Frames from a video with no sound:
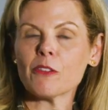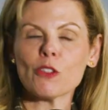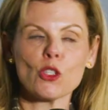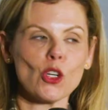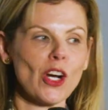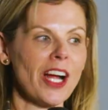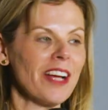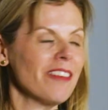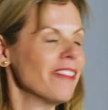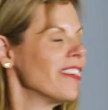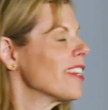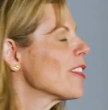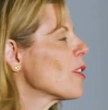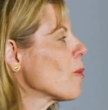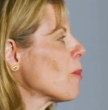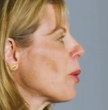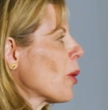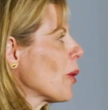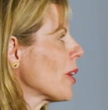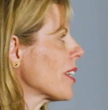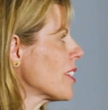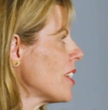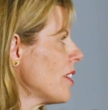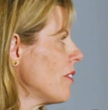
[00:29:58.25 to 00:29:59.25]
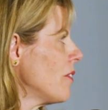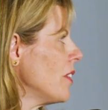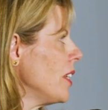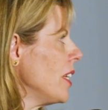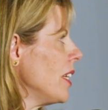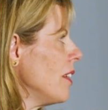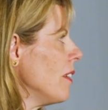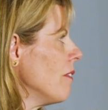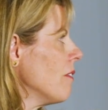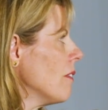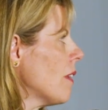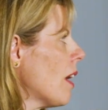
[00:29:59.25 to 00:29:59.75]
of driving the
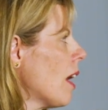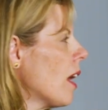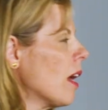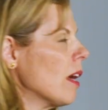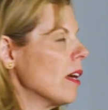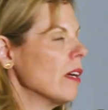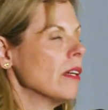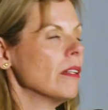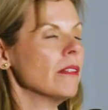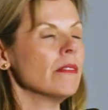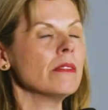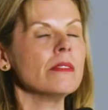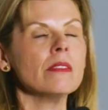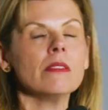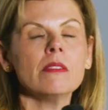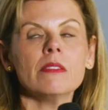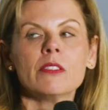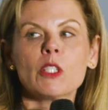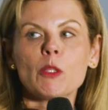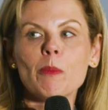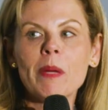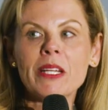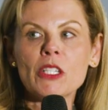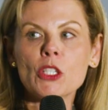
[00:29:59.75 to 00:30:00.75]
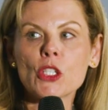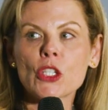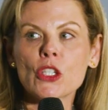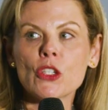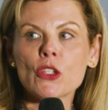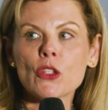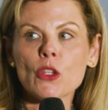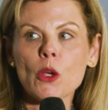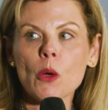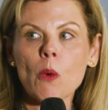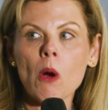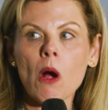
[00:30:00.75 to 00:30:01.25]
productivity
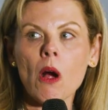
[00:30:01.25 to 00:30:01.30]
dimension so